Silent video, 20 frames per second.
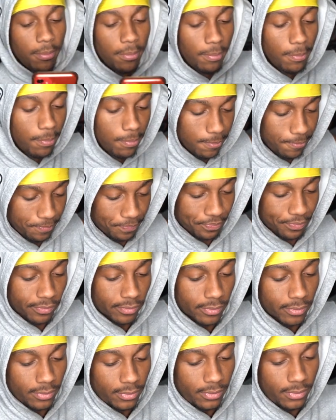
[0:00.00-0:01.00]

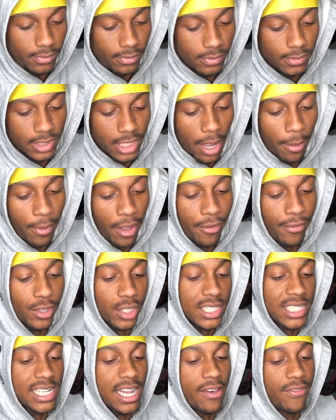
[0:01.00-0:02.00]
going to give you
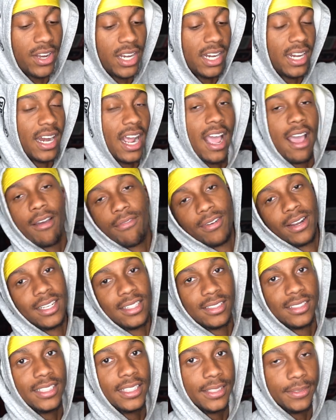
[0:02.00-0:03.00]
a 7.5 out
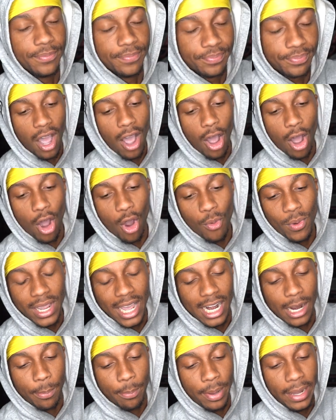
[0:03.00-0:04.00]
of 10. Uh-oh, we
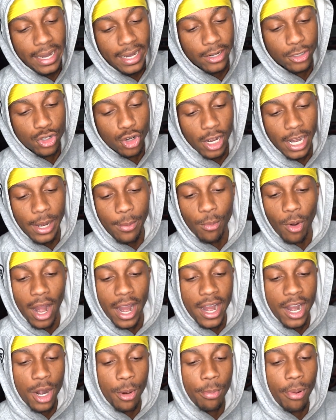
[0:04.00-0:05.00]
got a pink dream
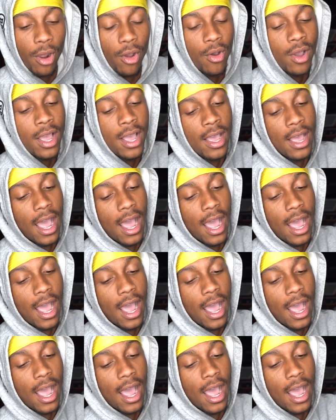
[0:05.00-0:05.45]
right here, bro.